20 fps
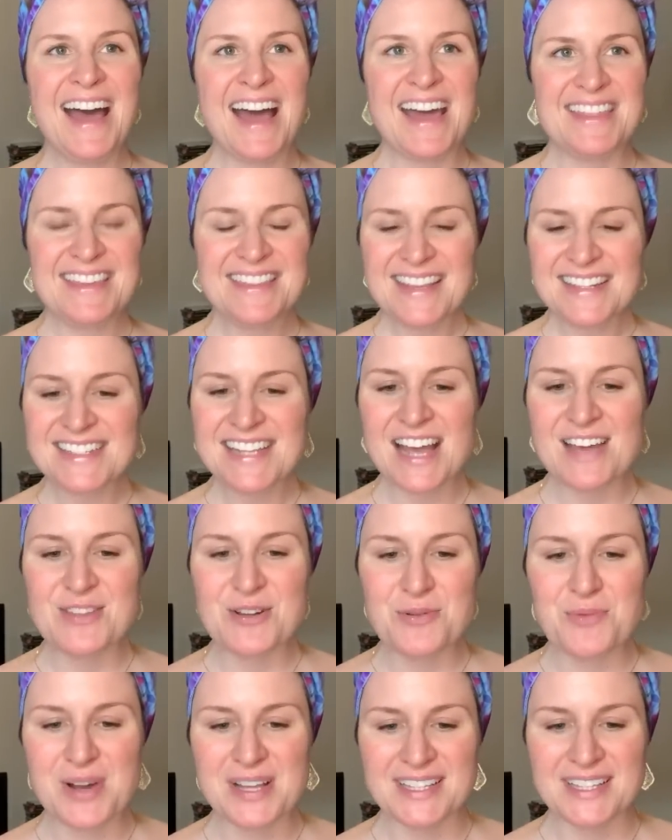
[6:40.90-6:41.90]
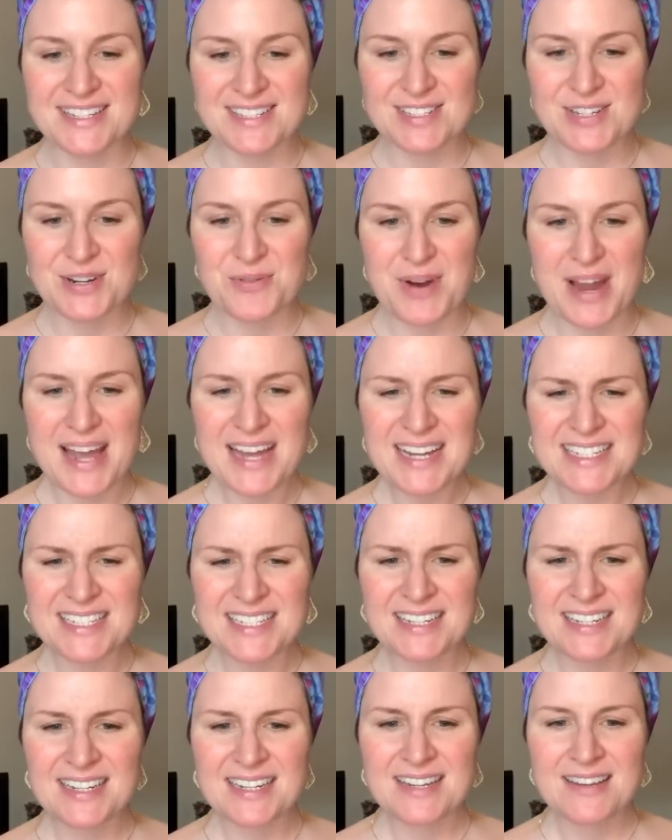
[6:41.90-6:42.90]
I think that's Heather Willis,
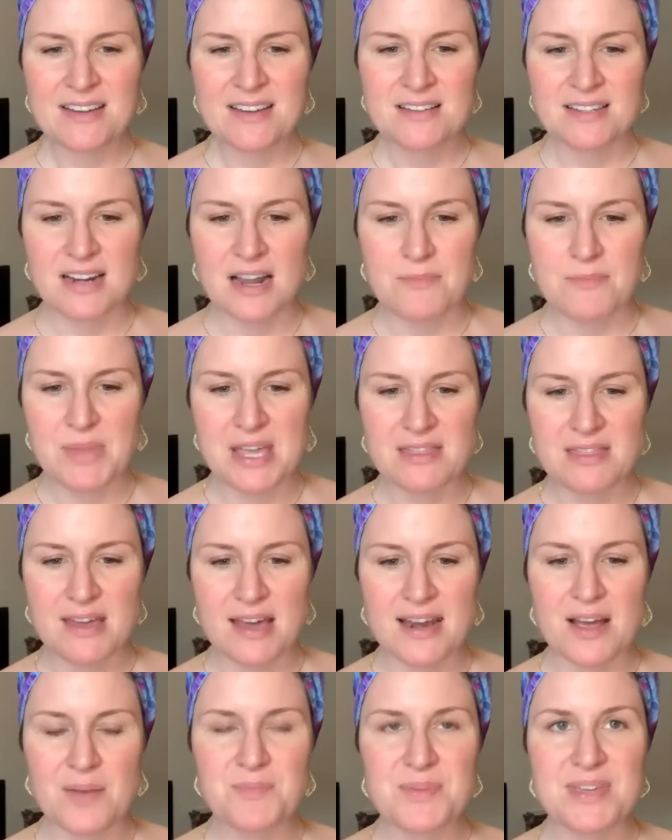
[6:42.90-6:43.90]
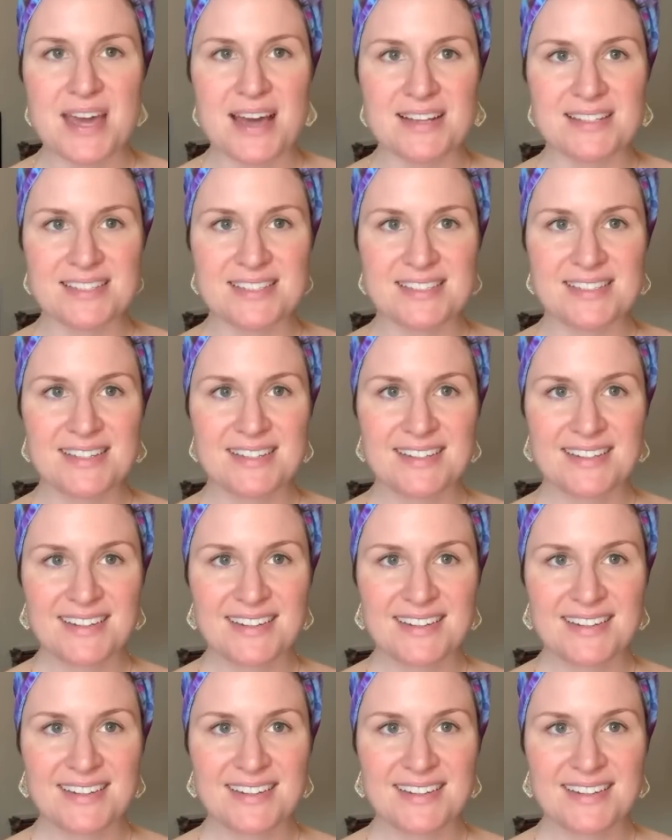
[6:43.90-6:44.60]
correct? Did I make that up? Yes.